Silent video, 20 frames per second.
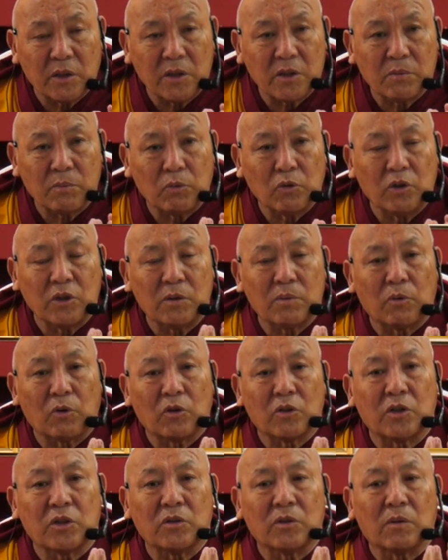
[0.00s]
this Buddhist
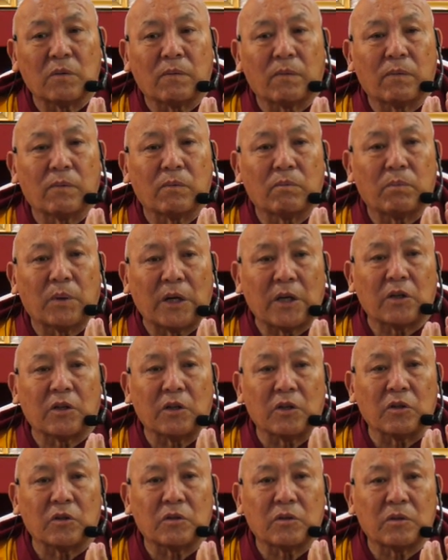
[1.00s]
process of
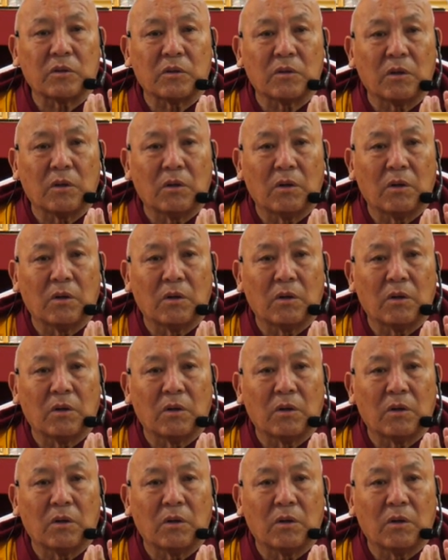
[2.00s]
practice,